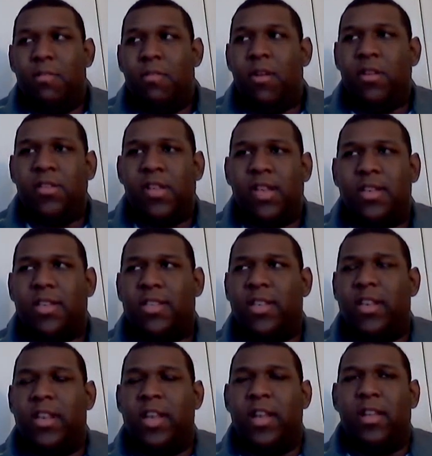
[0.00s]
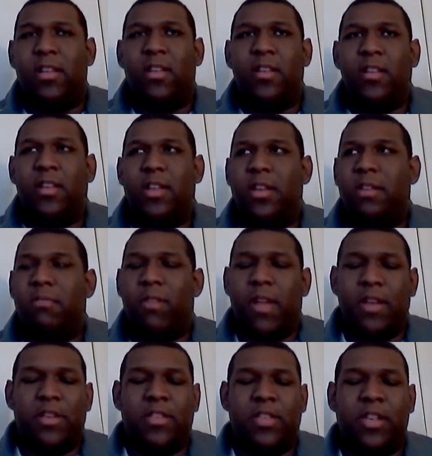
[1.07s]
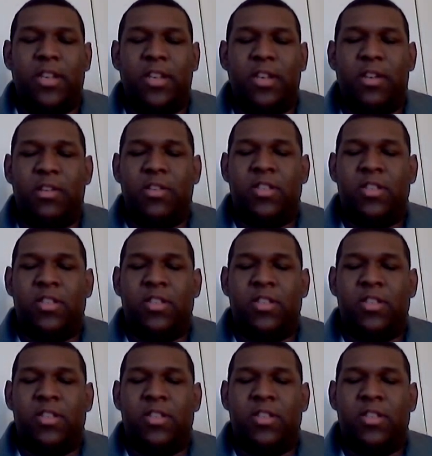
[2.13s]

You also get to see that, either we get to see that there